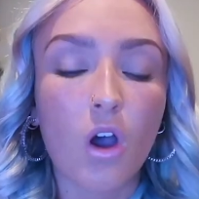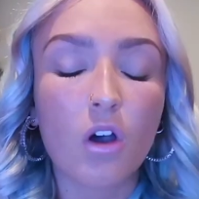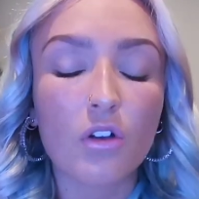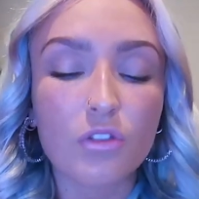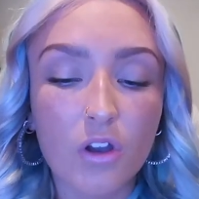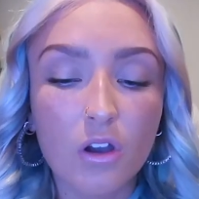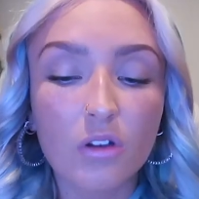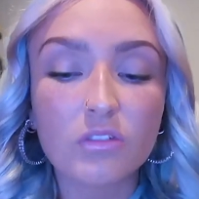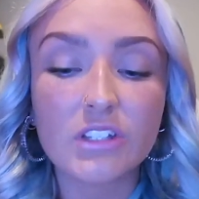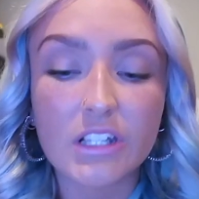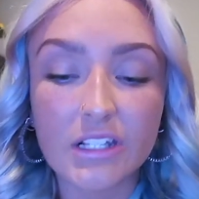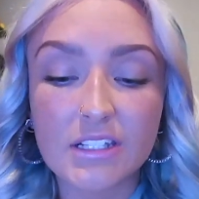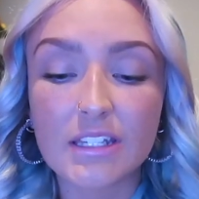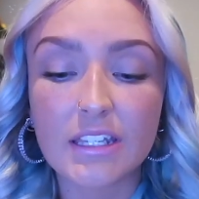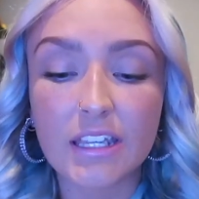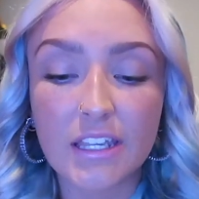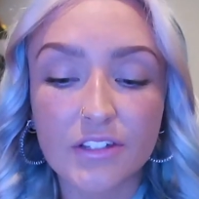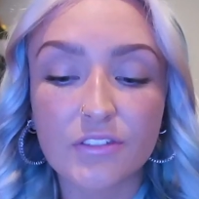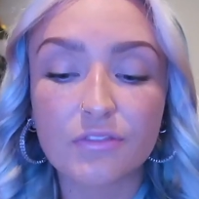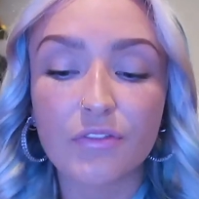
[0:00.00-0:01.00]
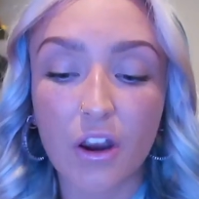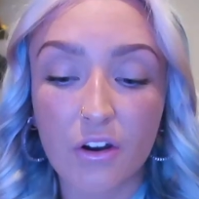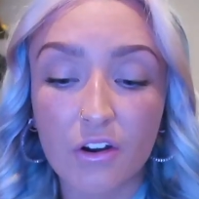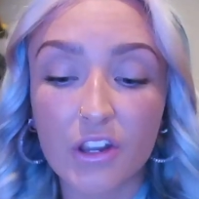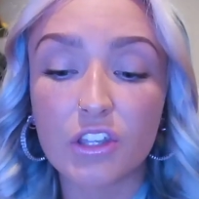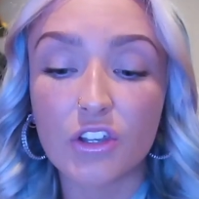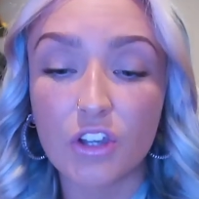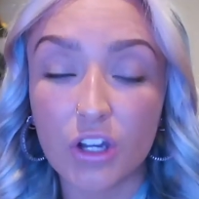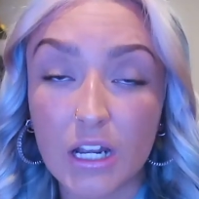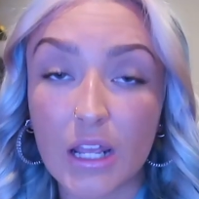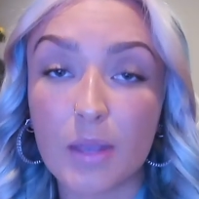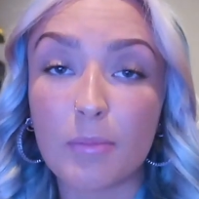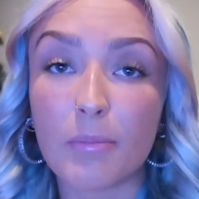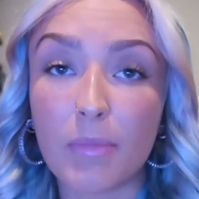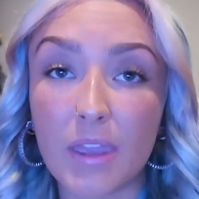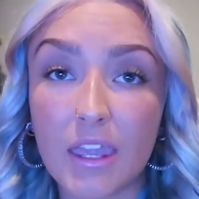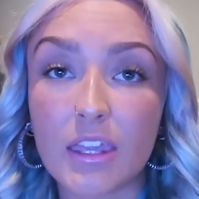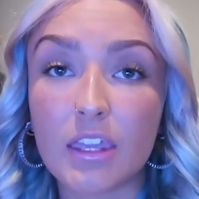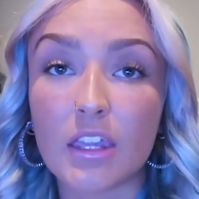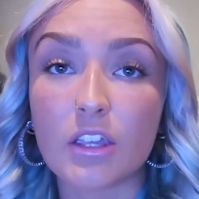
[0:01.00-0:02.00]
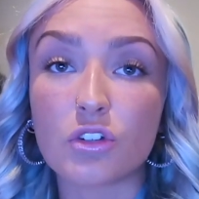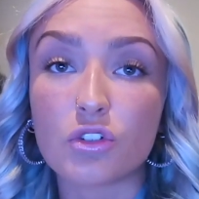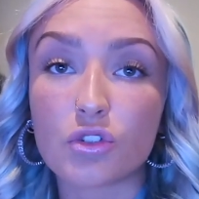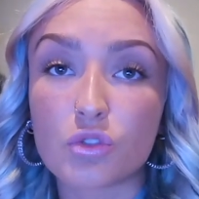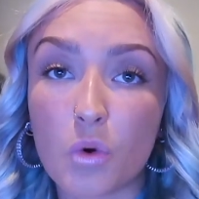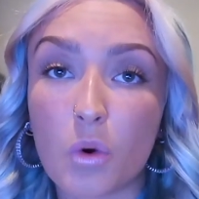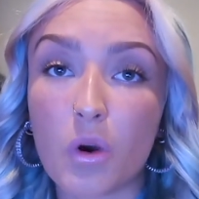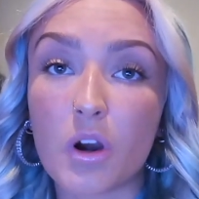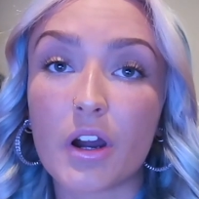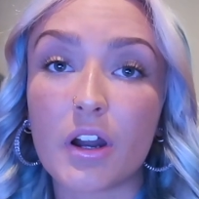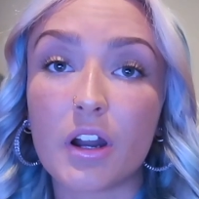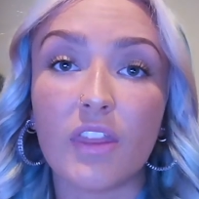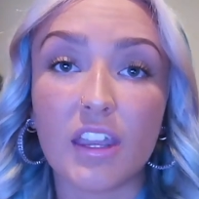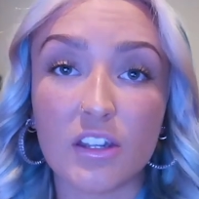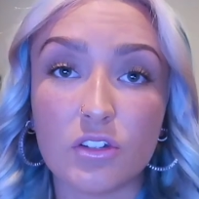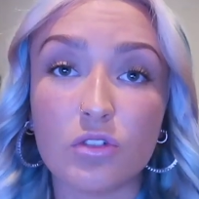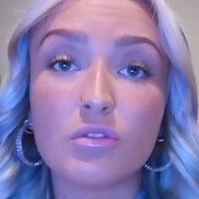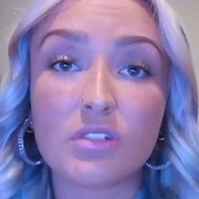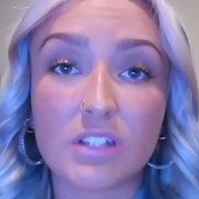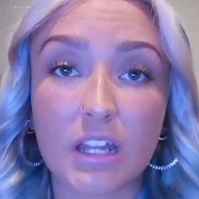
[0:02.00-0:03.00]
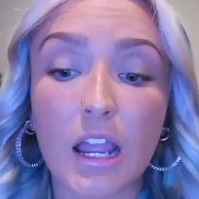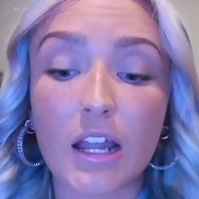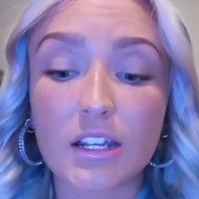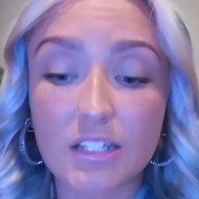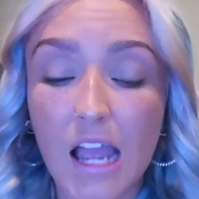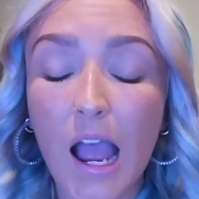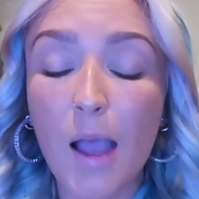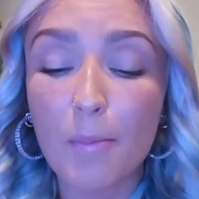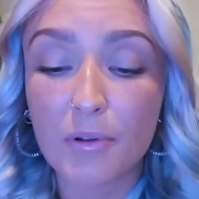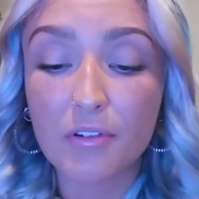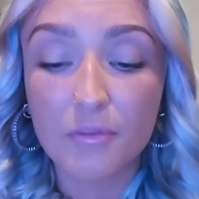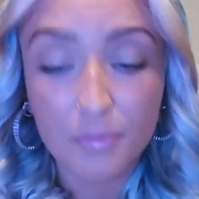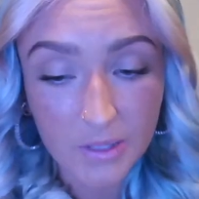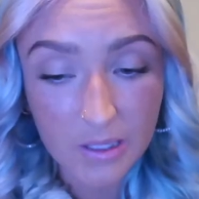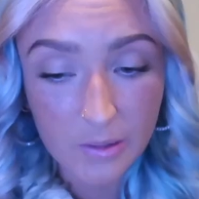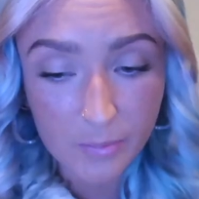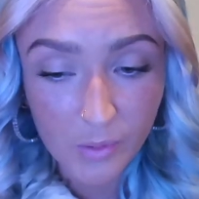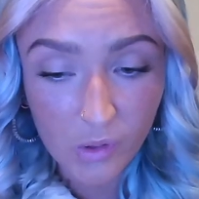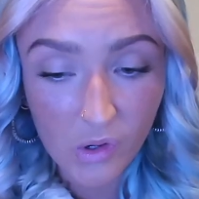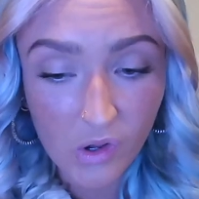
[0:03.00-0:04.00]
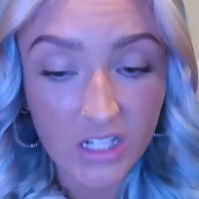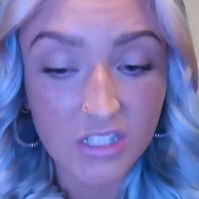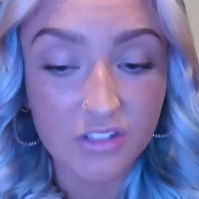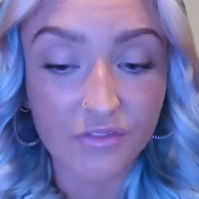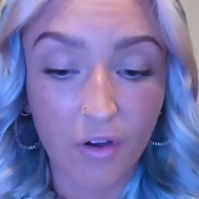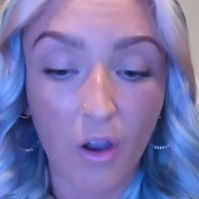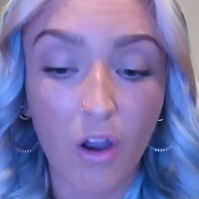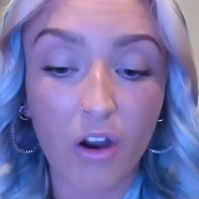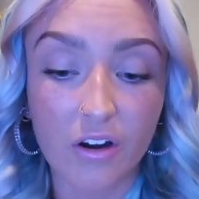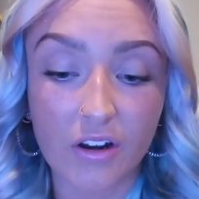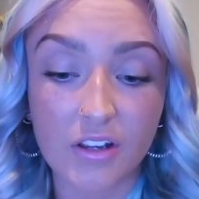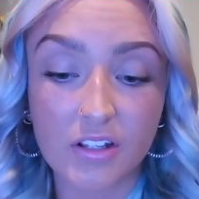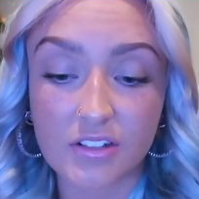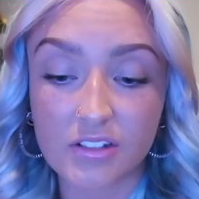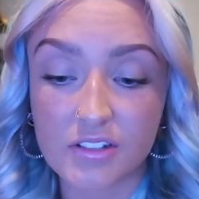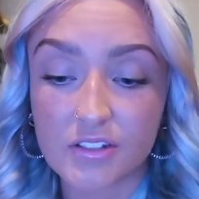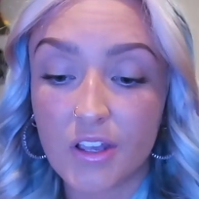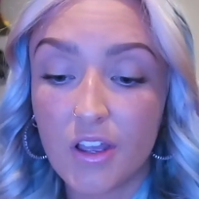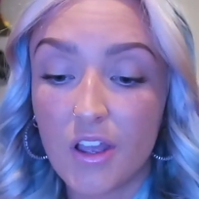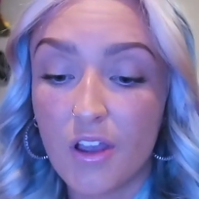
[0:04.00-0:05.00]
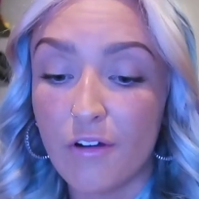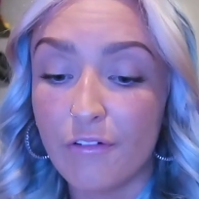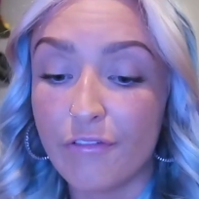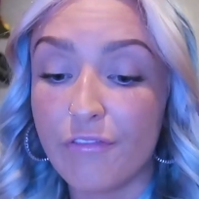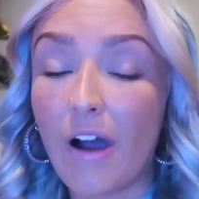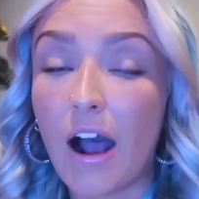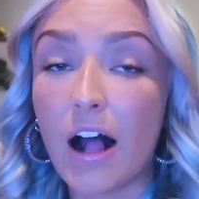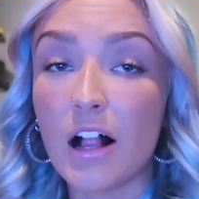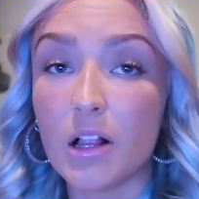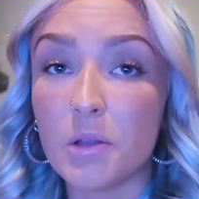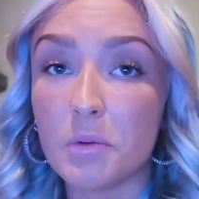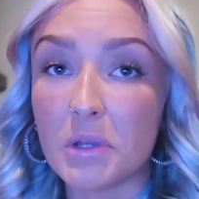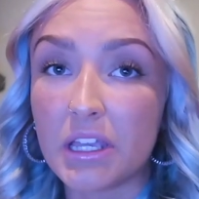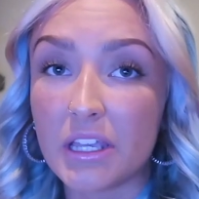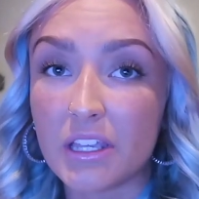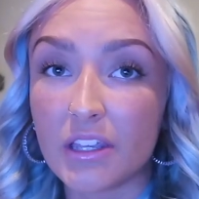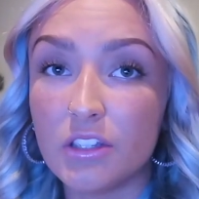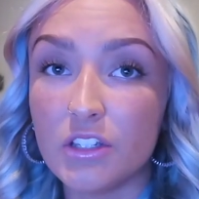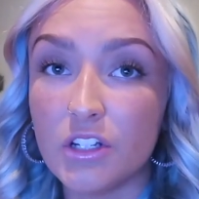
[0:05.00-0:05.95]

Although Disney is very good at making sure they do stay on top of people as far as following,